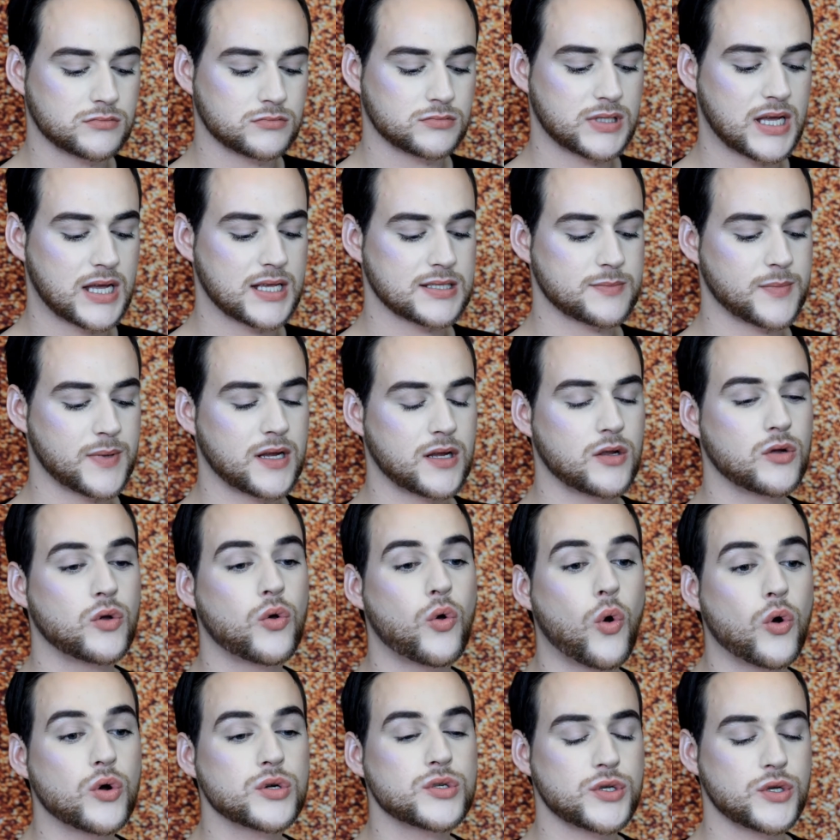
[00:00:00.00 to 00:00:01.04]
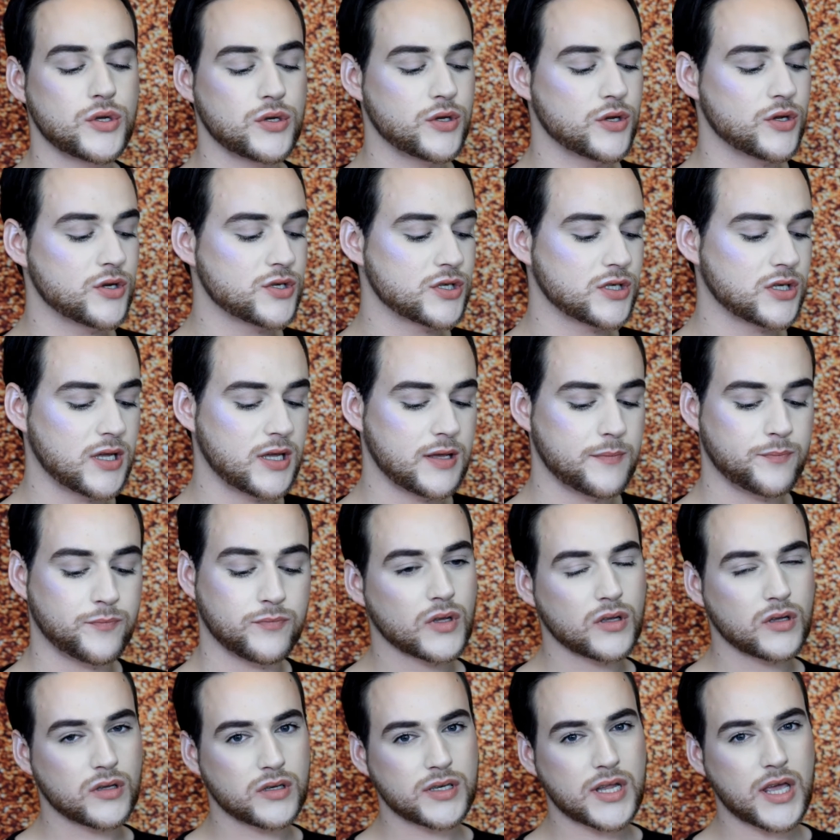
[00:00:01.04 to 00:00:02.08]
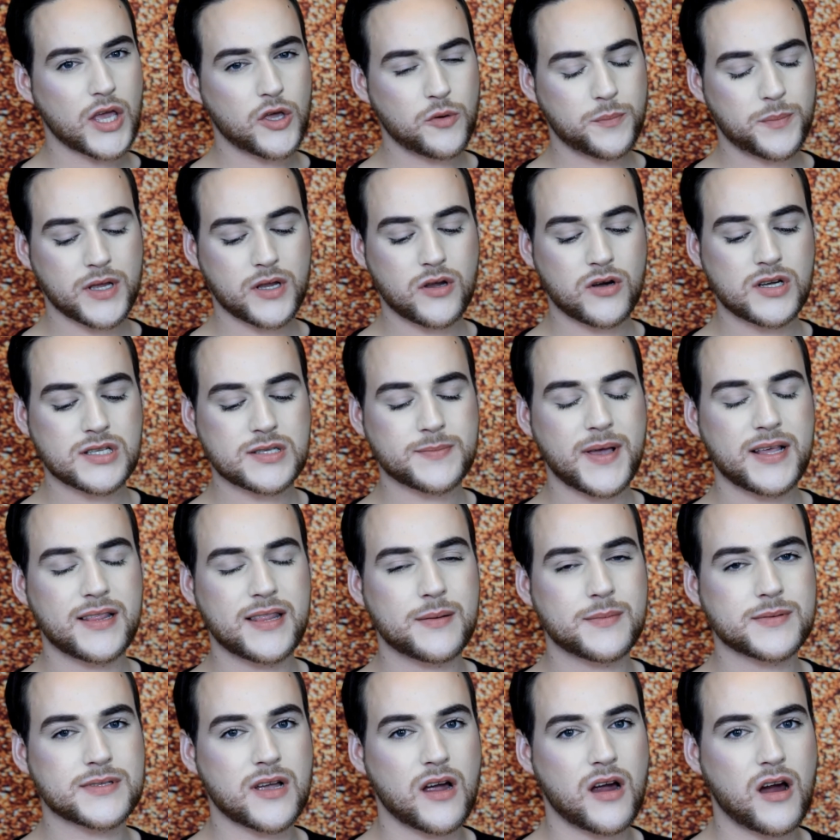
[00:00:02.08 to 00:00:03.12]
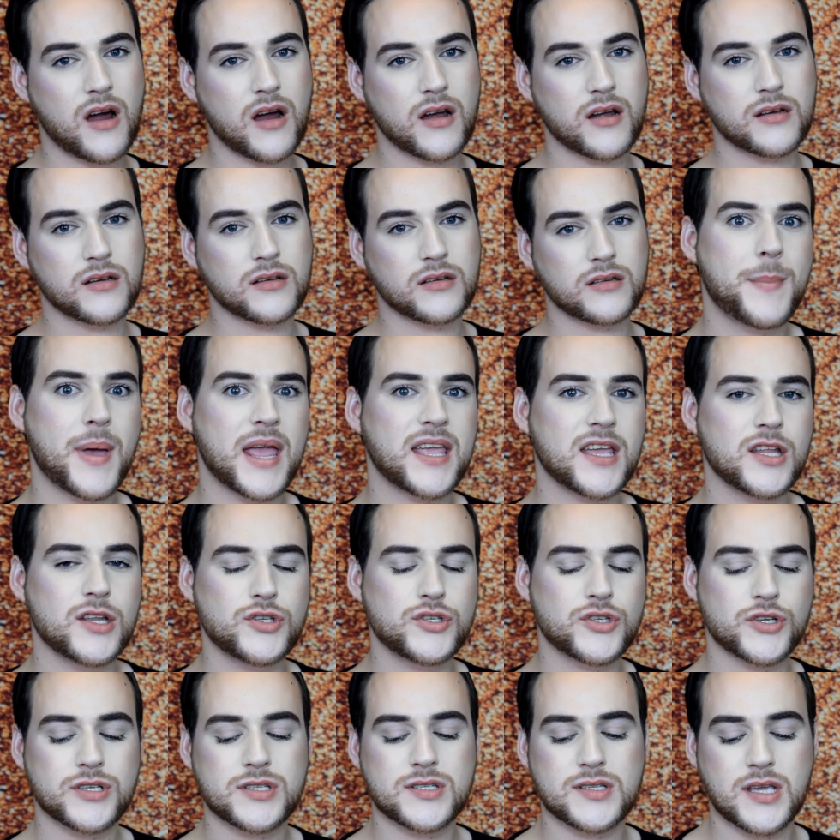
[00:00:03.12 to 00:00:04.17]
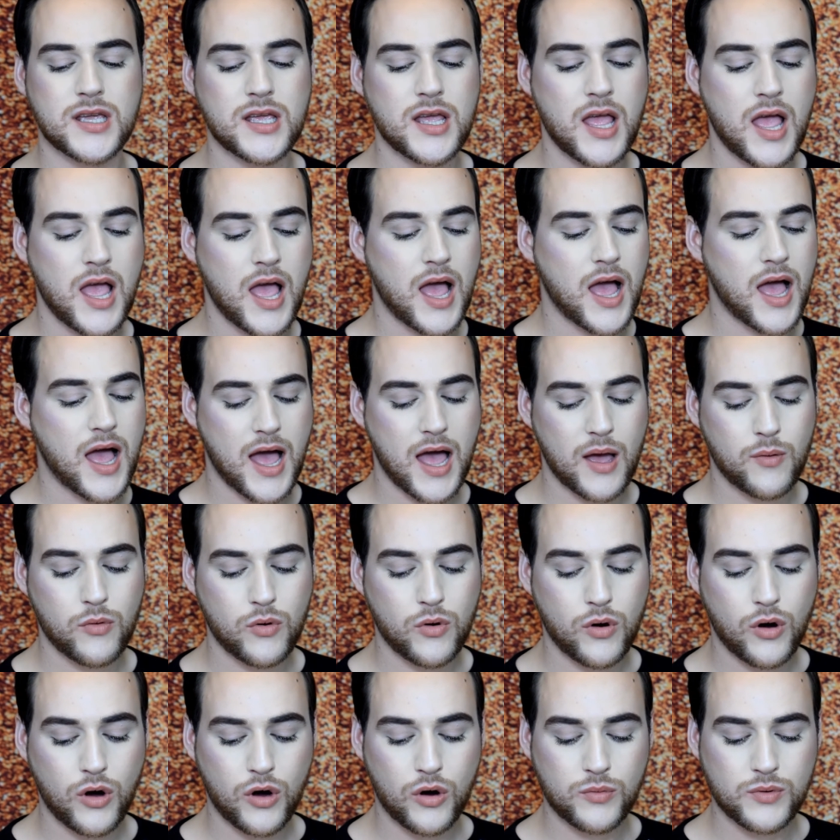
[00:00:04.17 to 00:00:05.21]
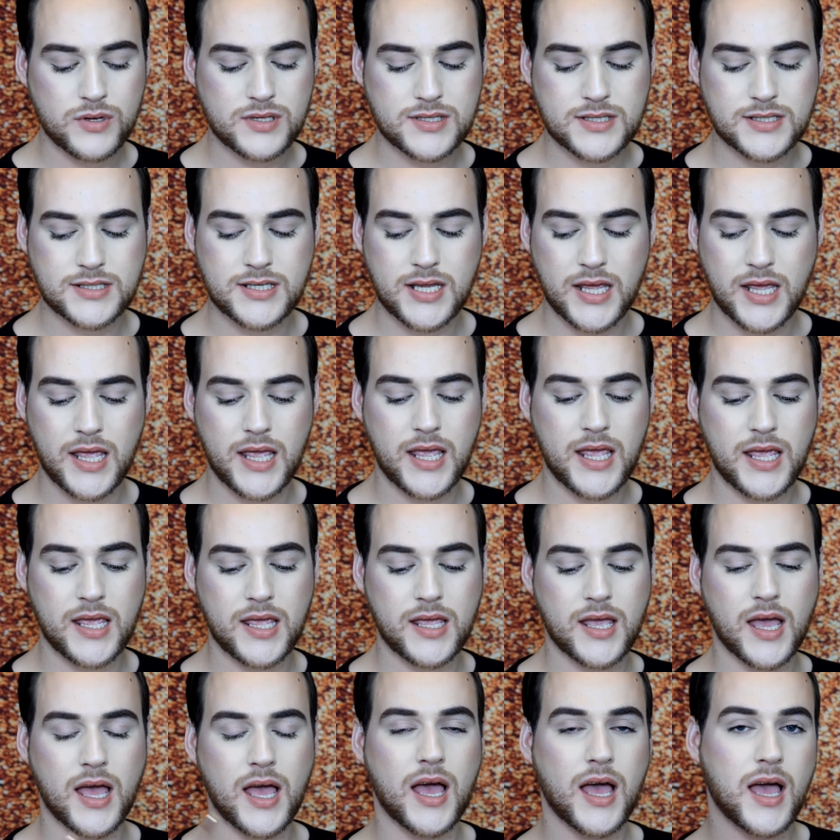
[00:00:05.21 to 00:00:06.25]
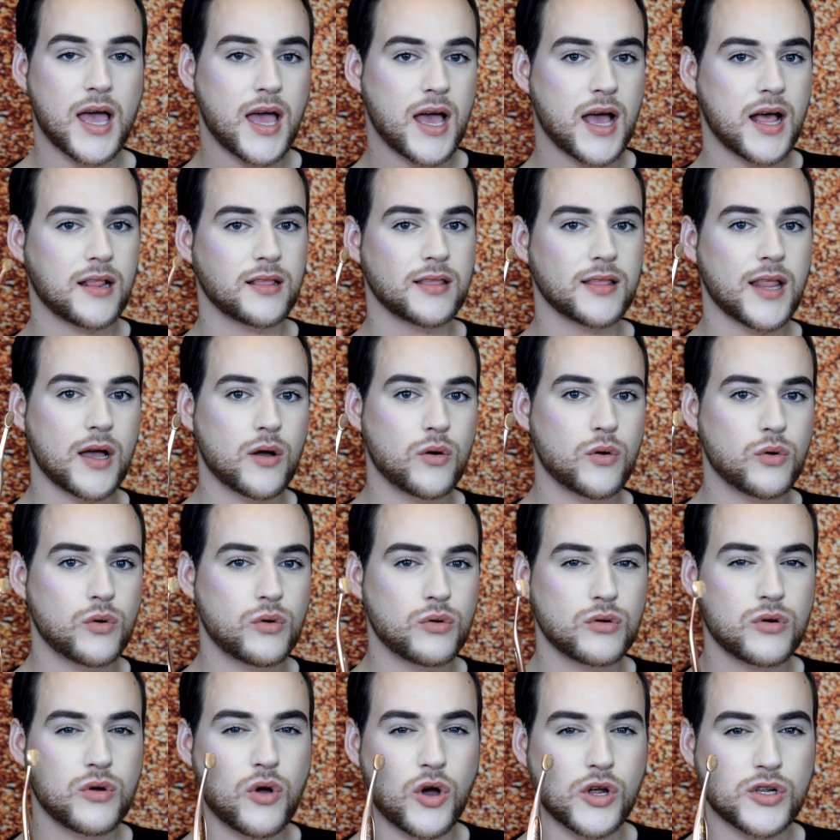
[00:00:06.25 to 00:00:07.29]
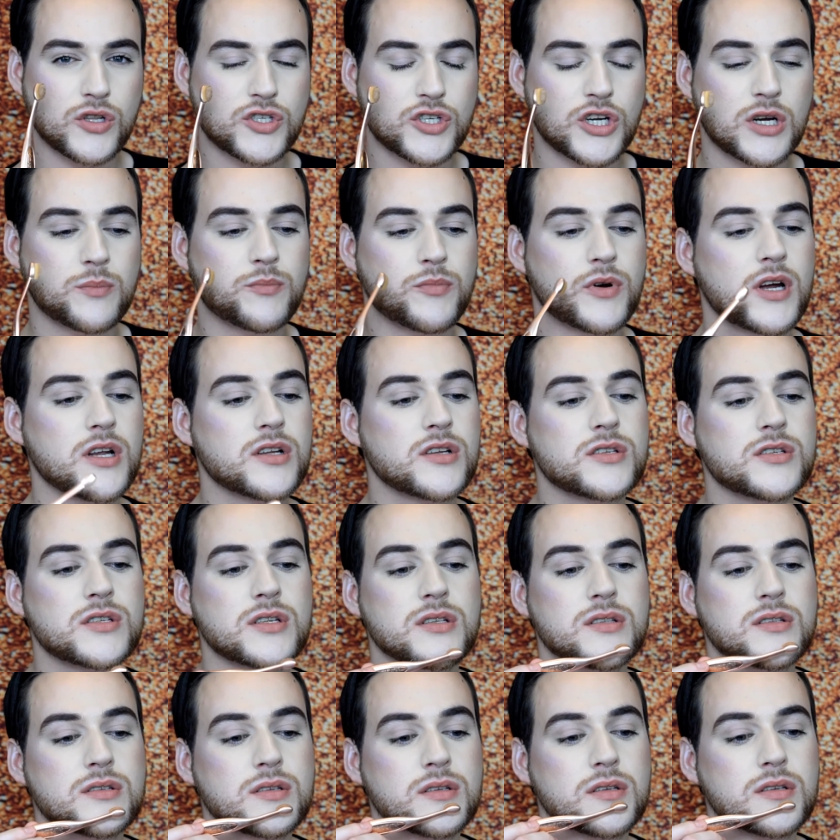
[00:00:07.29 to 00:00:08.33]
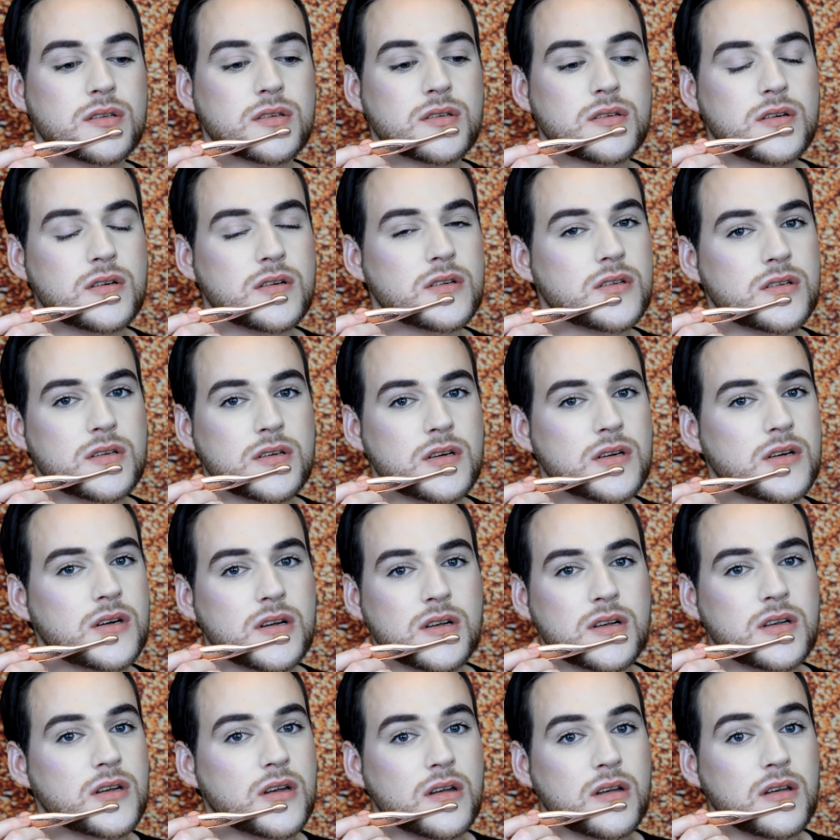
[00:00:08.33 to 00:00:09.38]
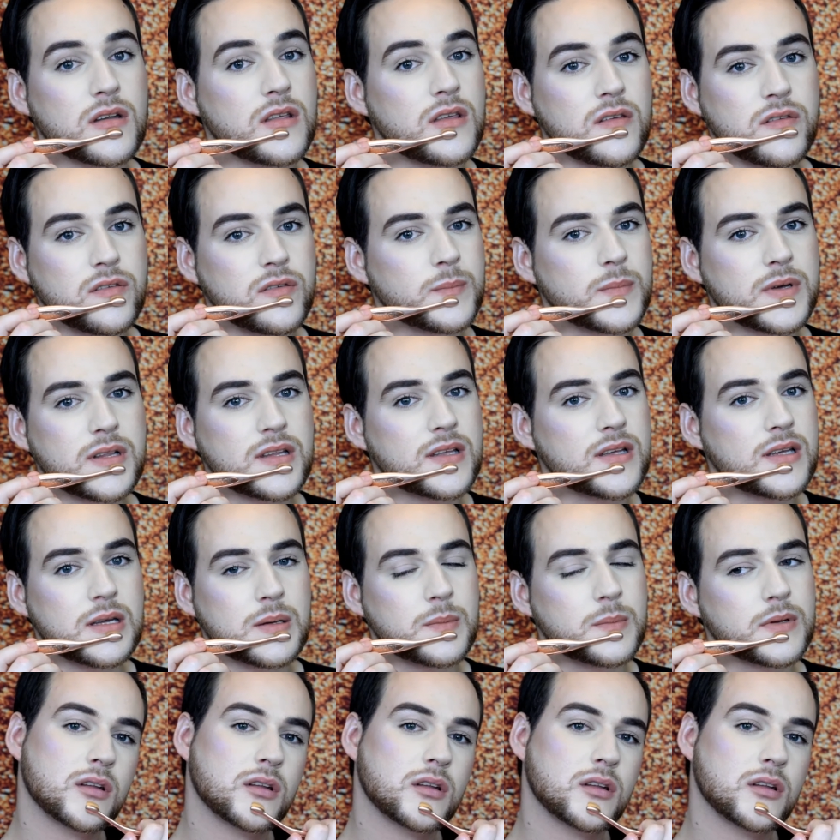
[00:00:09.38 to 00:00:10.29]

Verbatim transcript: That's my go-to usually. Now, because my lips aren't big and juicy, I will always take a little contour brush just to contour underneath my lip.